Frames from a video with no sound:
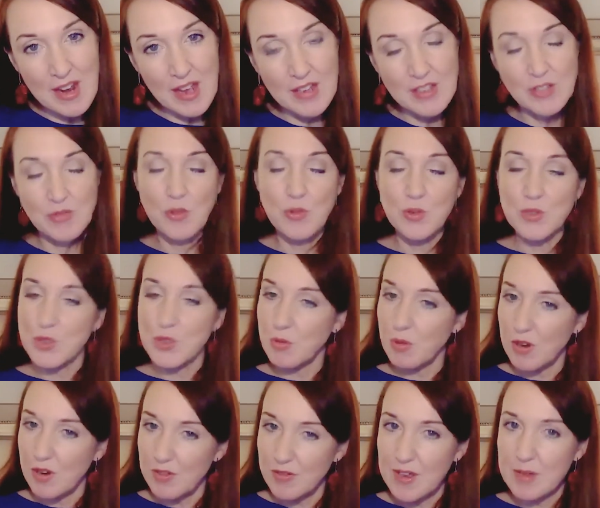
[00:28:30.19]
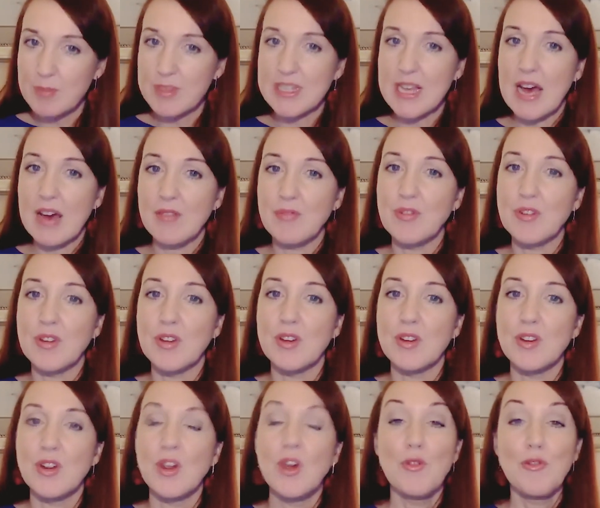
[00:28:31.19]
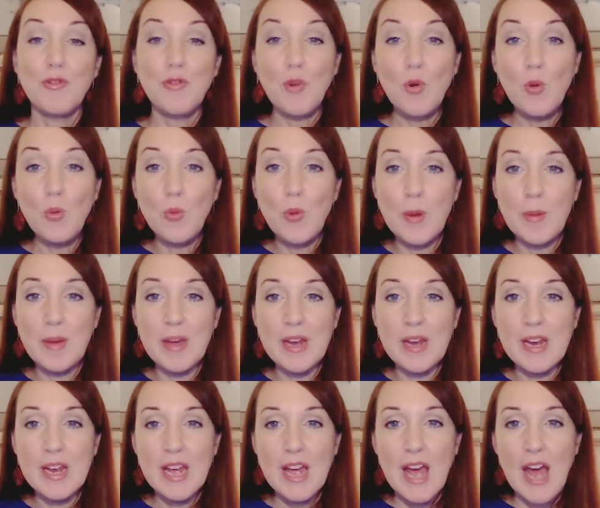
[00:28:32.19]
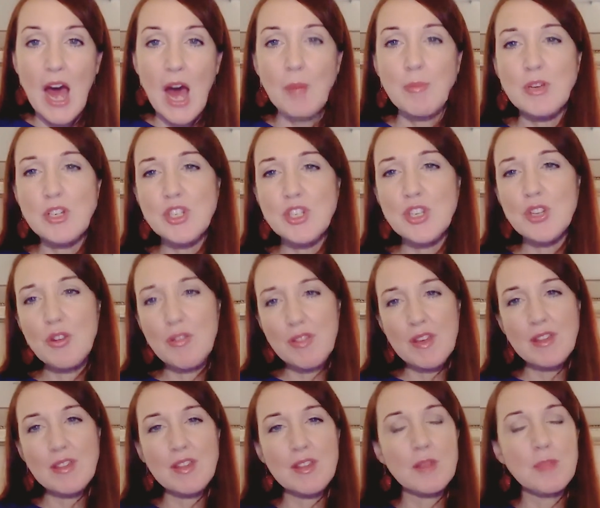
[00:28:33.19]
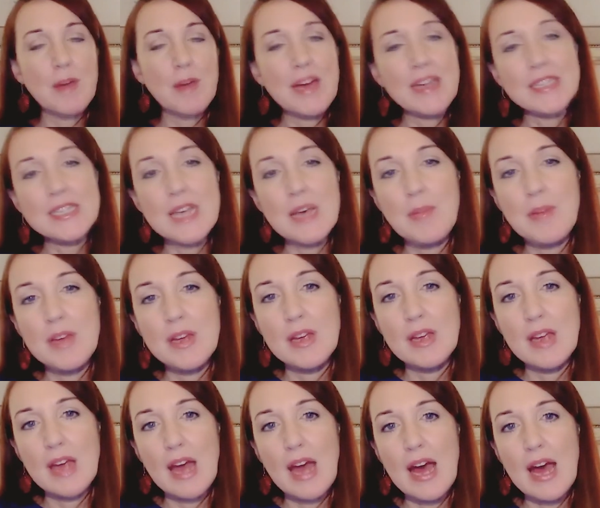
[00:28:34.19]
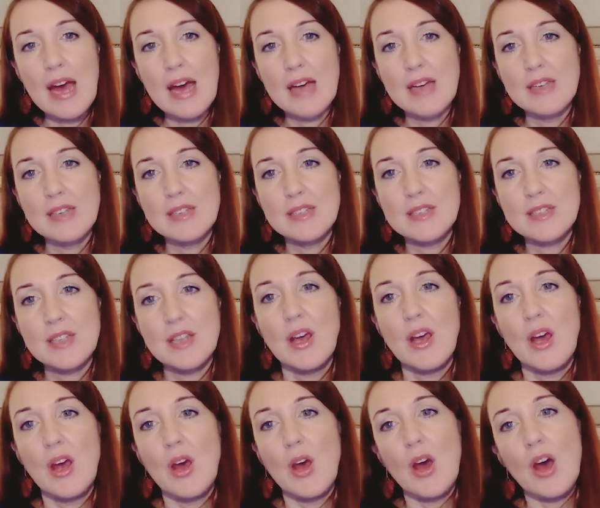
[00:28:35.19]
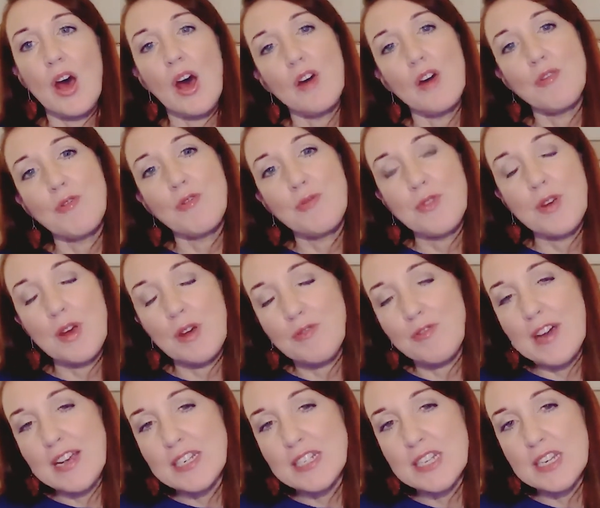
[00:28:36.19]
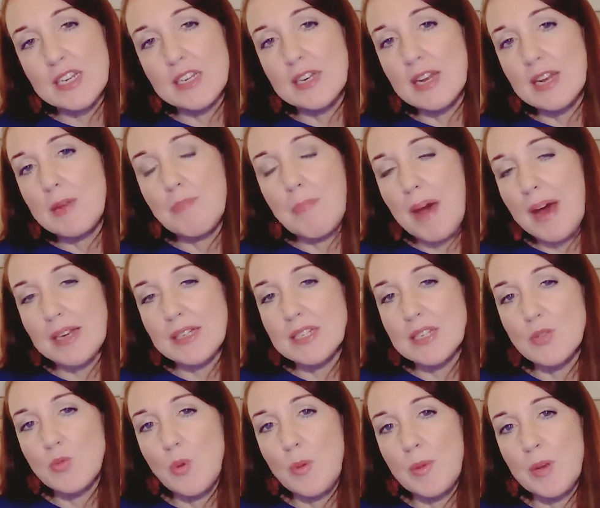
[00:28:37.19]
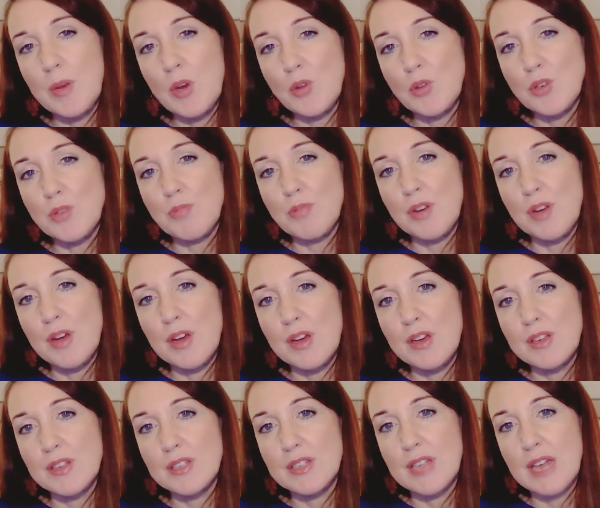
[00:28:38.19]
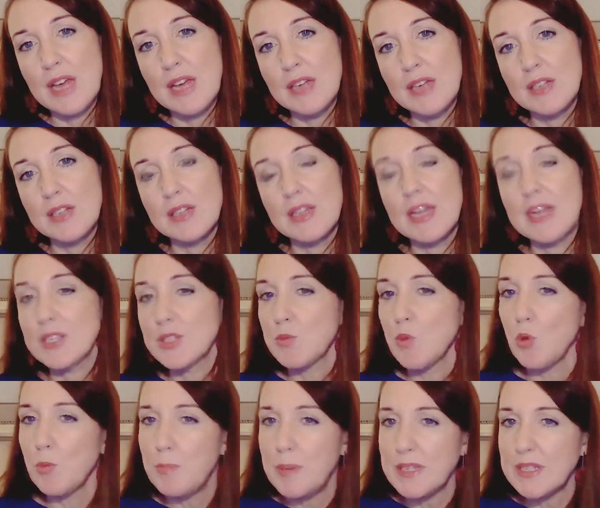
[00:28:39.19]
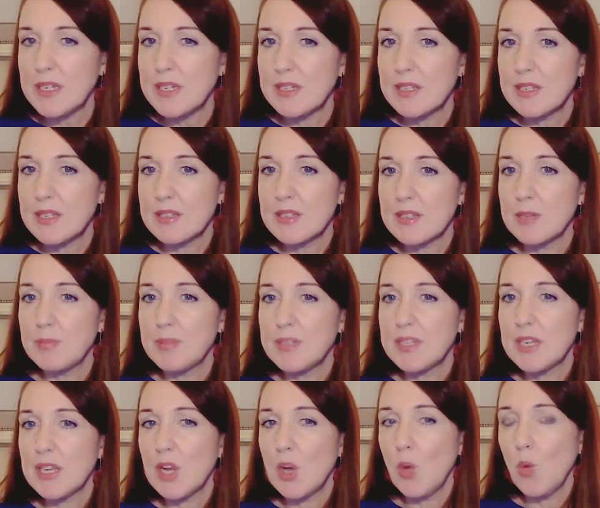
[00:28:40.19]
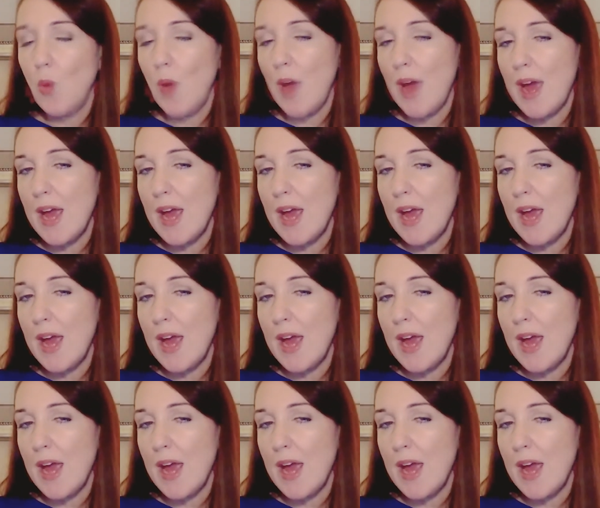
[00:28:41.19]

And of course, you are a famous advocate for women. Do you think that the pandemic has affected and impacted women entrepreneurs and their small businesses in a particular way?